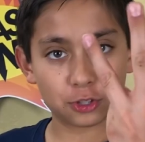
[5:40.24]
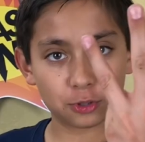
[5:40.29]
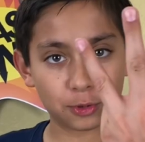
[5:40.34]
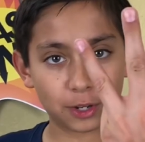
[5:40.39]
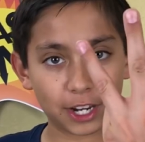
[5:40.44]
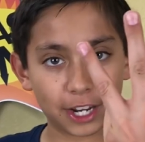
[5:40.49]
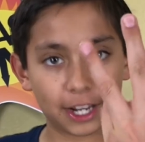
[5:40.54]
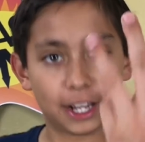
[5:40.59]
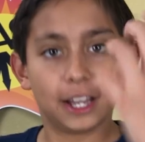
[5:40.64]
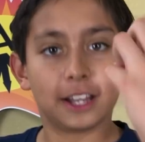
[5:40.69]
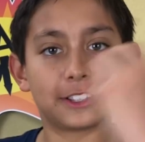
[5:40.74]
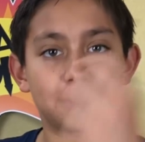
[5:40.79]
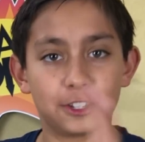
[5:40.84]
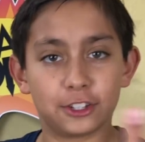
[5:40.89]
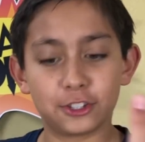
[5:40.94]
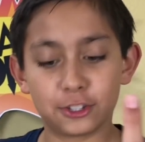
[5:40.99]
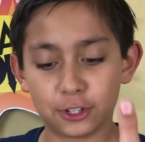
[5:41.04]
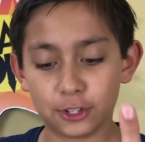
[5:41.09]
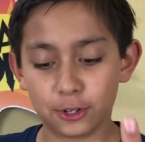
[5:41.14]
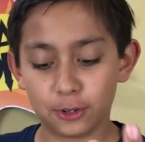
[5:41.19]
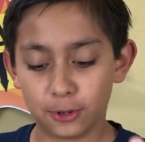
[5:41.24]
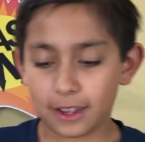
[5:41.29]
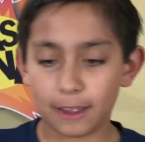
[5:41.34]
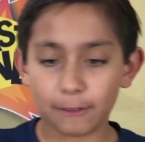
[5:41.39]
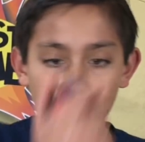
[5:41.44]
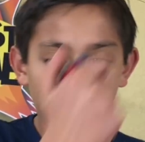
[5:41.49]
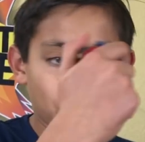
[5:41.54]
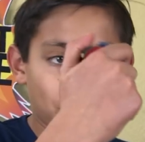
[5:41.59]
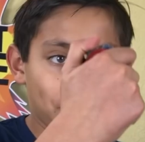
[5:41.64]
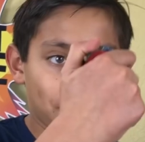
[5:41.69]
Three to two.
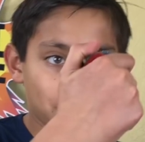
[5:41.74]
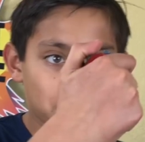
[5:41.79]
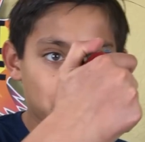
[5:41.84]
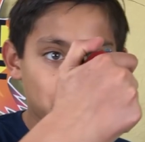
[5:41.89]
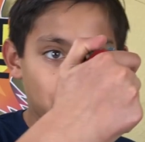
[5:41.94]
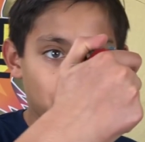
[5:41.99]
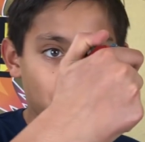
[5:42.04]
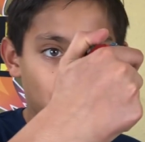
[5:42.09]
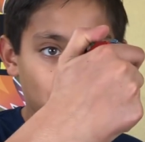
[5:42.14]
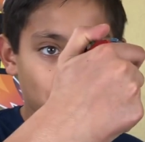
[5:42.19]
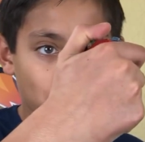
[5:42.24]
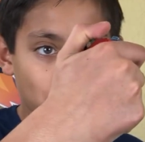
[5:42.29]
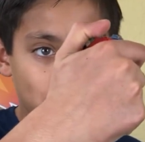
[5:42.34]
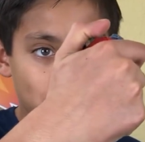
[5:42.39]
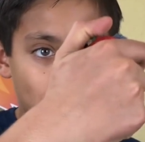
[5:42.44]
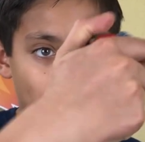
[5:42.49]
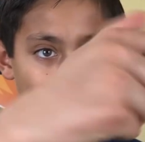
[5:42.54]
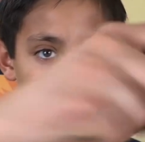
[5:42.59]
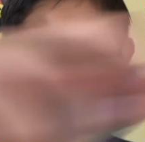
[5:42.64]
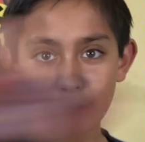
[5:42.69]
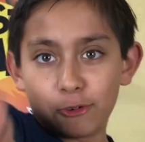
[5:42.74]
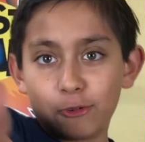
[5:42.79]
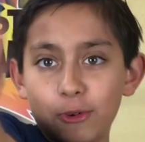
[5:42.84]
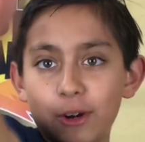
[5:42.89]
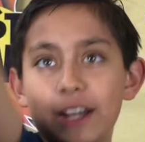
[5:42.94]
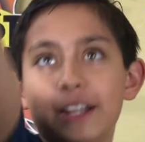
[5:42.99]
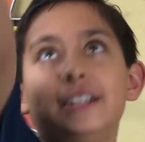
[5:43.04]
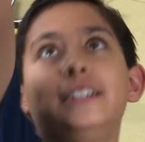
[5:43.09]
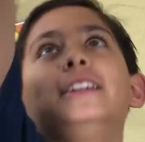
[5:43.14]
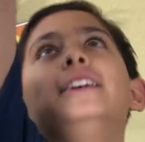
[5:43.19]
If you burst him one more time, you
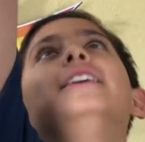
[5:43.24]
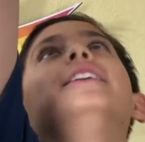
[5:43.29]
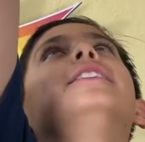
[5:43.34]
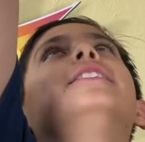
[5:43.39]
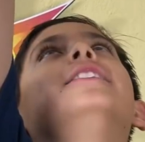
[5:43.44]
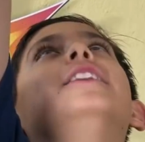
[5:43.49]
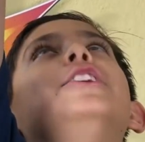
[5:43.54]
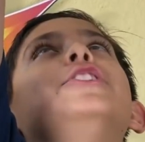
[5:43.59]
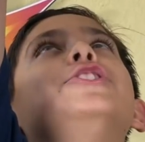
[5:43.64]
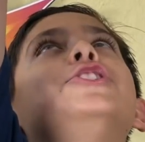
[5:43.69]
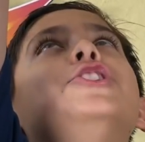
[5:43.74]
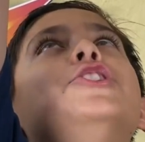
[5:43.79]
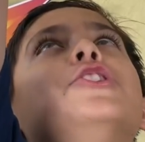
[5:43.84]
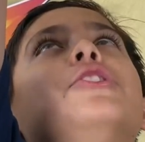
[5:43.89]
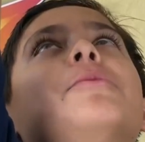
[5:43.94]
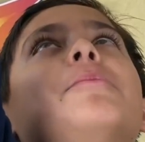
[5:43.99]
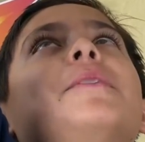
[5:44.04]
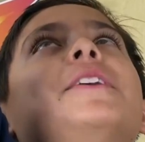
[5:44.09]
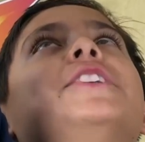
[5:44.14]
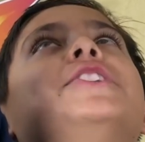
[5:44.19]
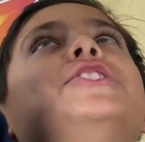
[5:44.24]
win the tournament,